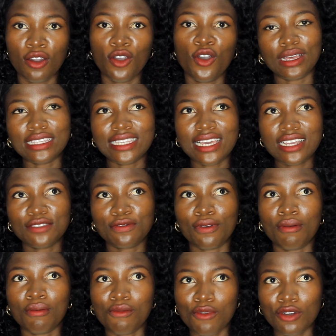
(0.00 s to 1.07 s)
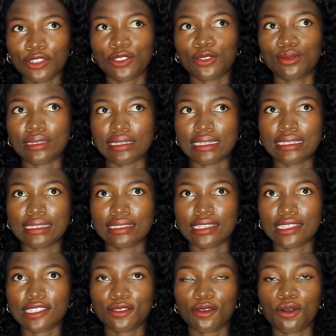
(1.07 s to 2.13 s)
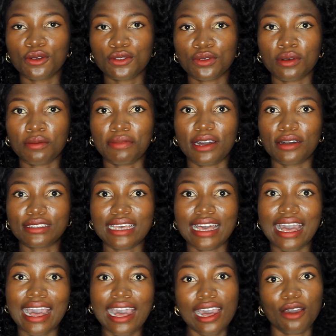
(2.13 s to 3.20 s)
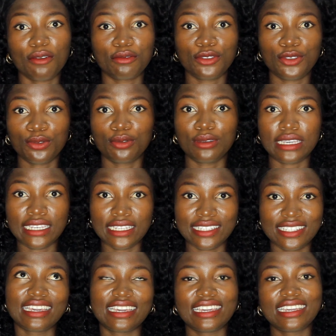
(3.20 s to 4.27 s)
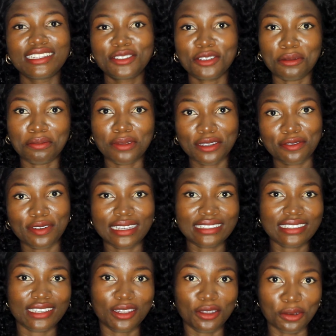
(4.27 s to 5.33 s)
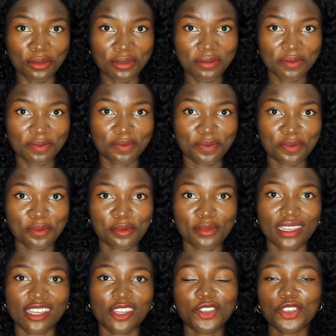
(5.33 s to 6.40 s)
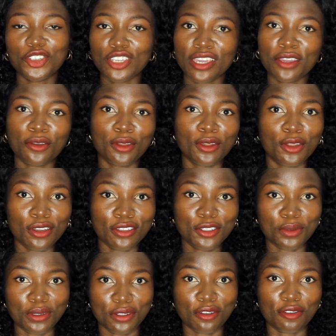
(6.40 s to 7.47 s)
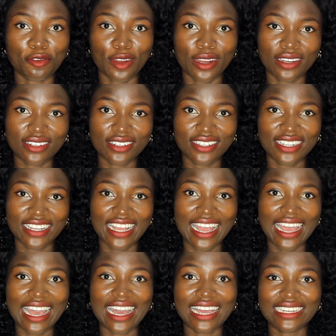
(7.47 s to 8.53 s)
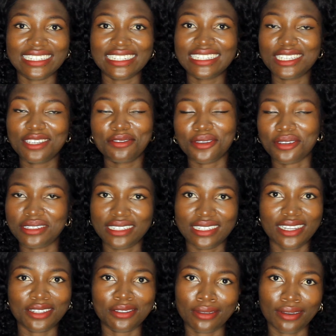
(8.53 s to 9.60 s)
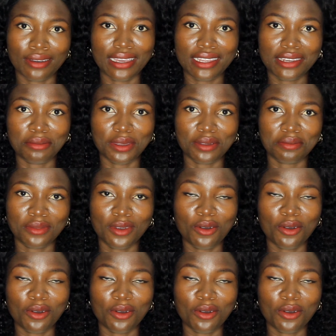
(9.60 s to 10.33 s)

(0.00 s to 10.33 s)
Aside from what you eat, it is also about how you eat. Eat your breakfast alone, share your lunch with your friend, and give your dinner to your enemy.